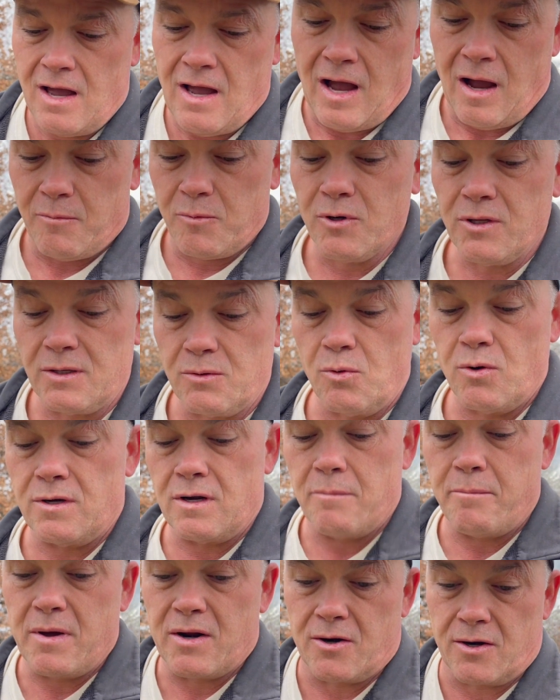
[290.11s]
I'm really wanting
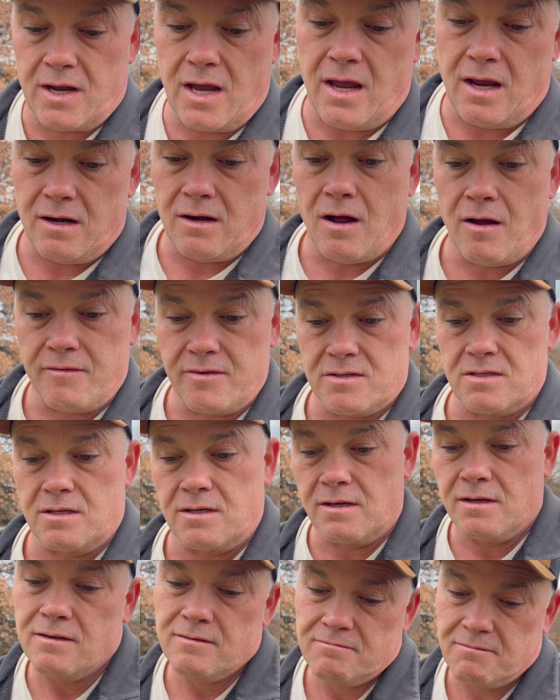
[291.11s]
a better gate,
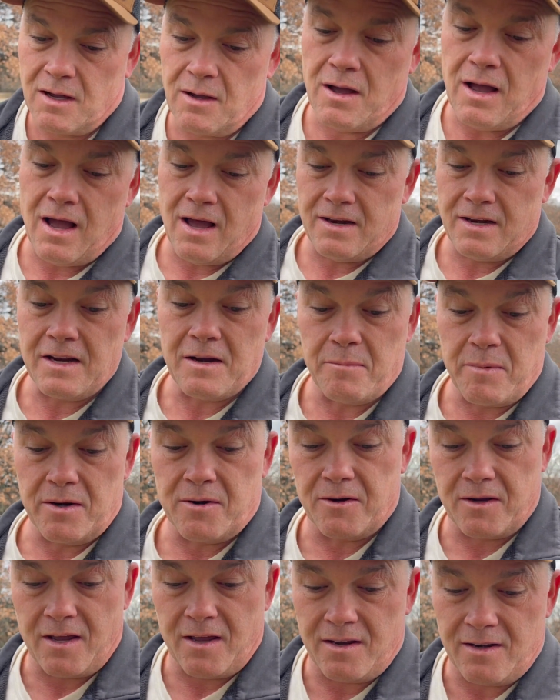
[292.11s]
obviously. I need a
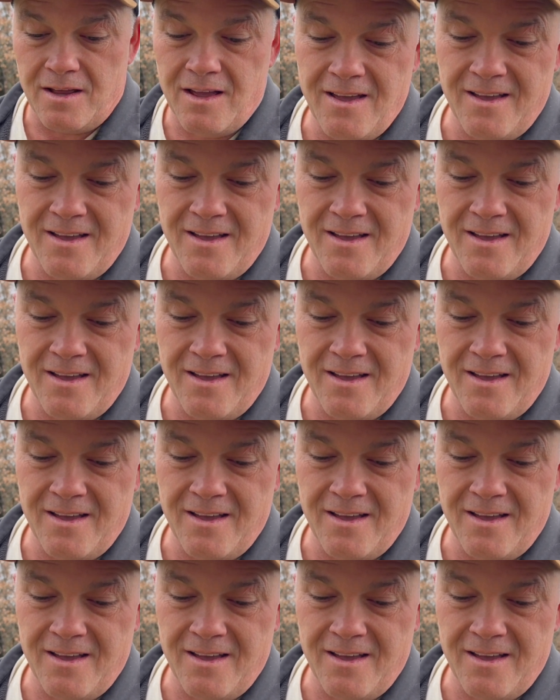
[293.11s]
better gate,